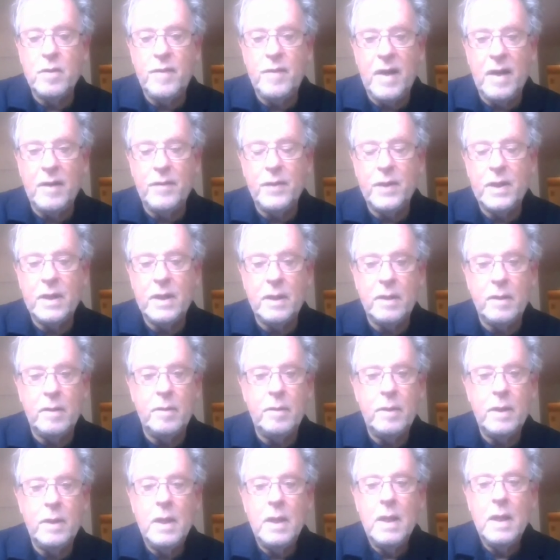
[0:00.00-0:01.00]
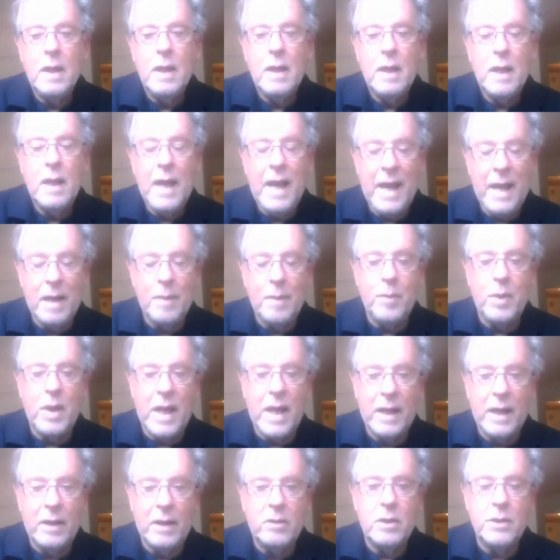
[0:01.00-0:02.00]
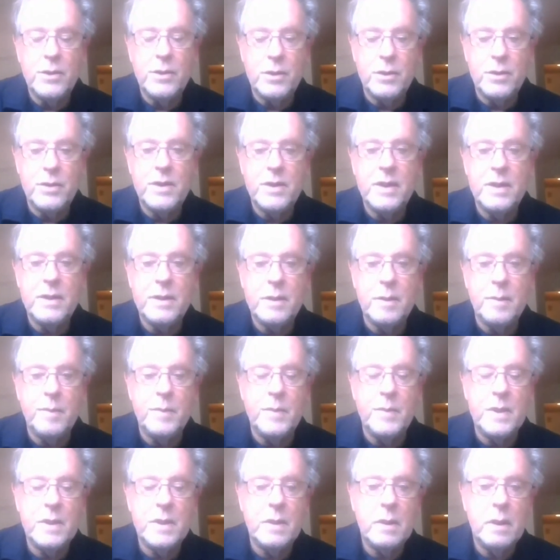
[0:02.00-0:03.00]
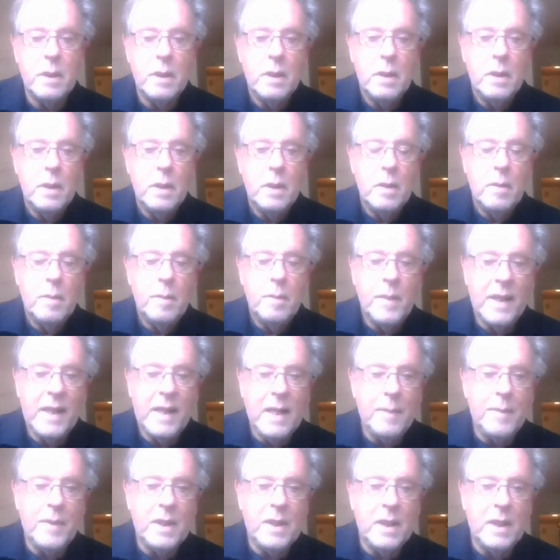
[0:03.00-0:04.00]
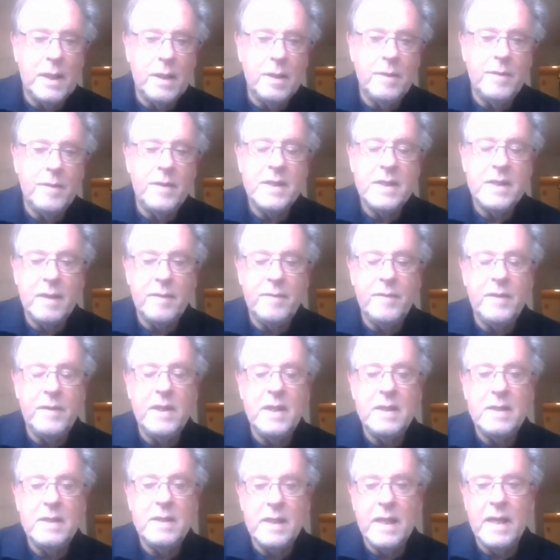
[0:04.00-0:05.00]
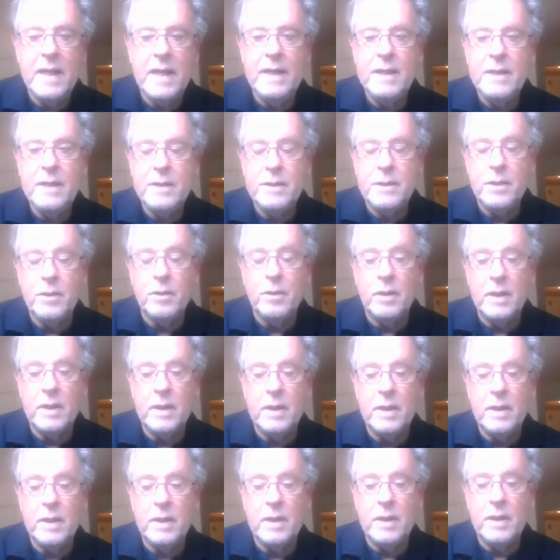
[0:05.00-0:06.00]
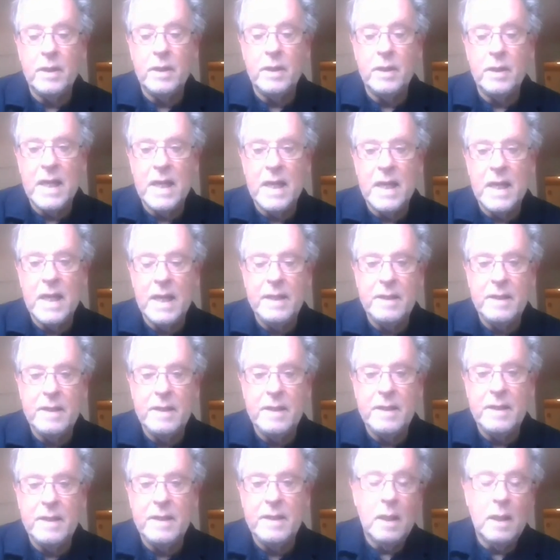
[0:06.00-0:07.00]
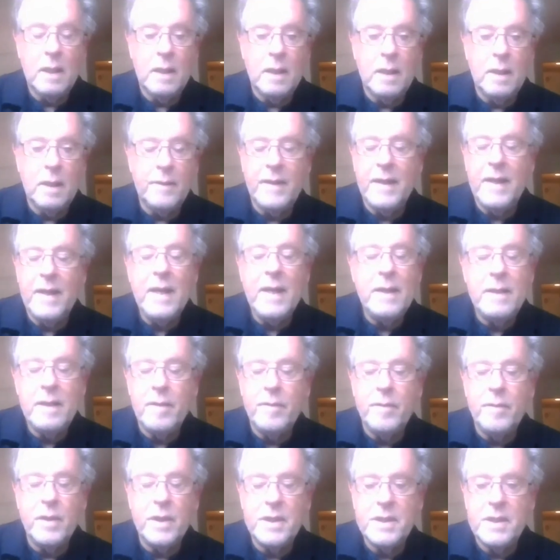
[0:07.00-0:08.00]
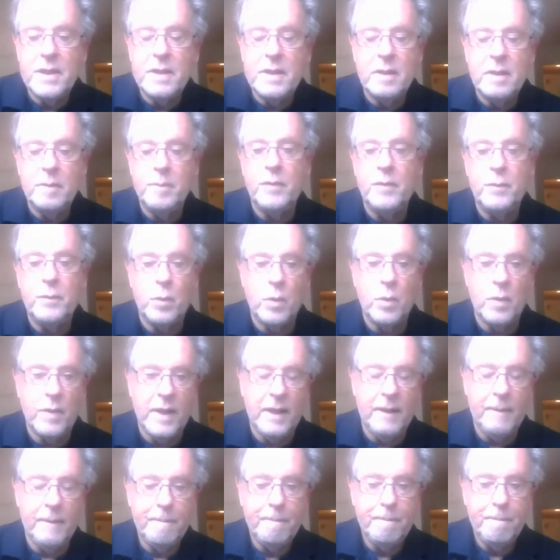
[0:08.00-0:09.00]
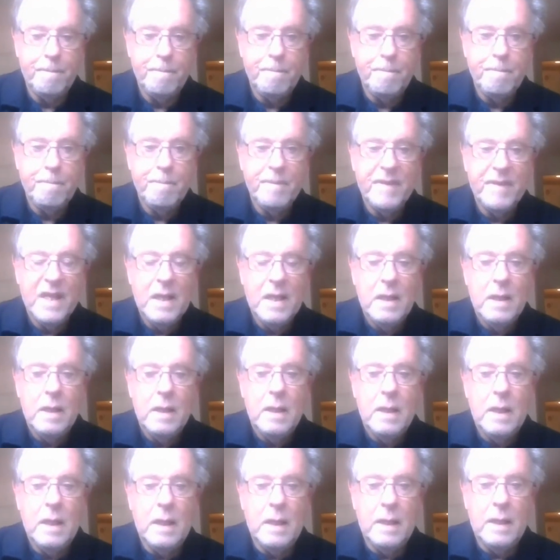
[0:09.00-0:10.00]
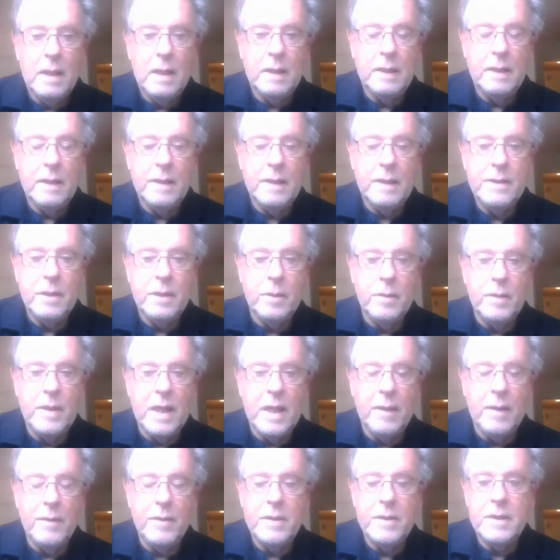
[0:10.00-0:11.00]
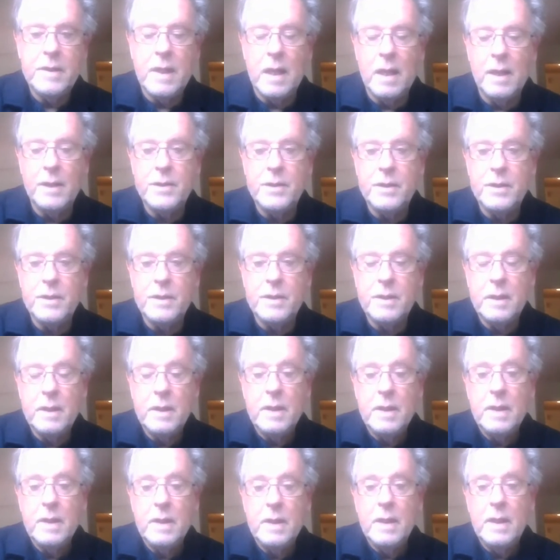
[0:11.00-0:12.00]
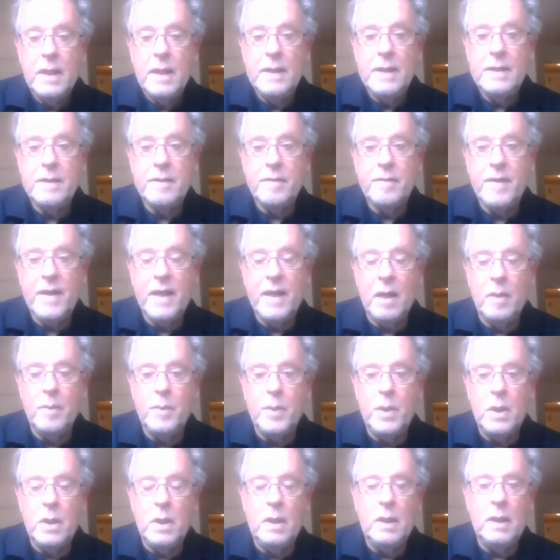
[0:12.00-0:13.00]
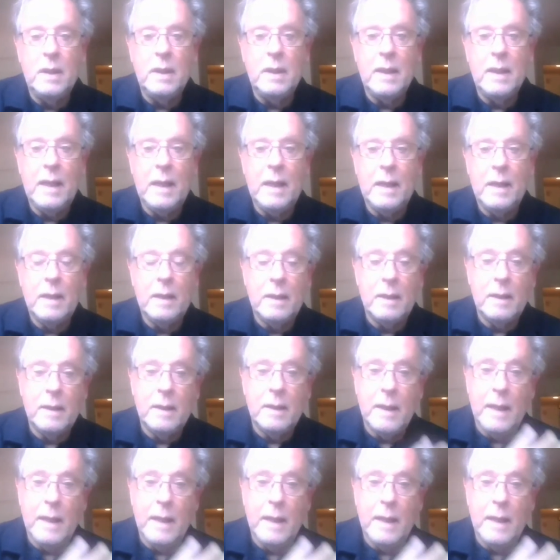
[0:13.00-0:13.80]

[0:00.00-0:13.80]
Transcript: of African animal agricultural systems became clear in the 70s, the 80s, and the early 90s uh, that had never existed before then. Uh, and so now this knowledge is is available, uh,